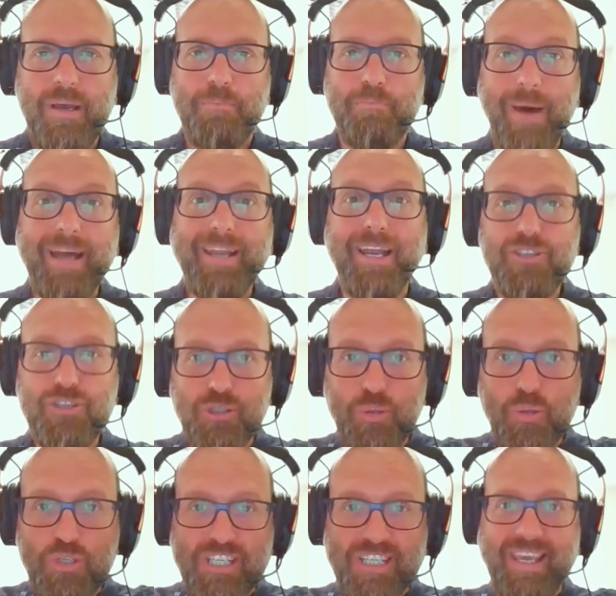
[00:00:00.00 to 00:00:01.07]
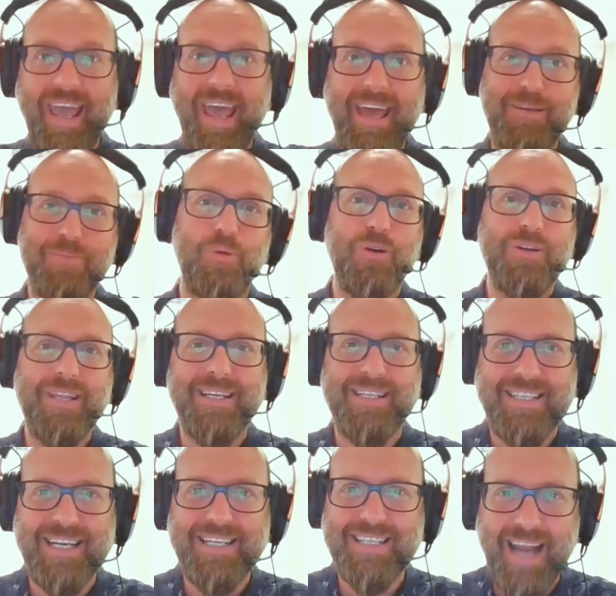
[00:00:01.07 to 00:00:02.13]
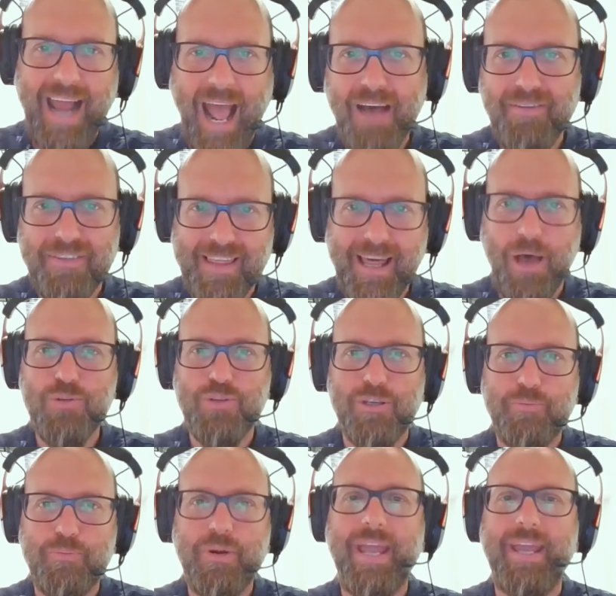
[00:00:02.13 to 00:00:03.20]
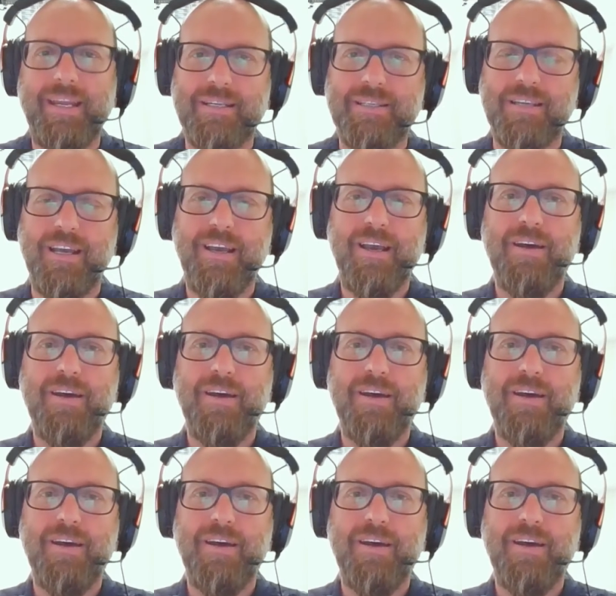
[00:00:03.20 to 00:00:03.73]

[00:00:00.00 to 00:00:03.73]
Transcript: managed to scan more than 6,500 brains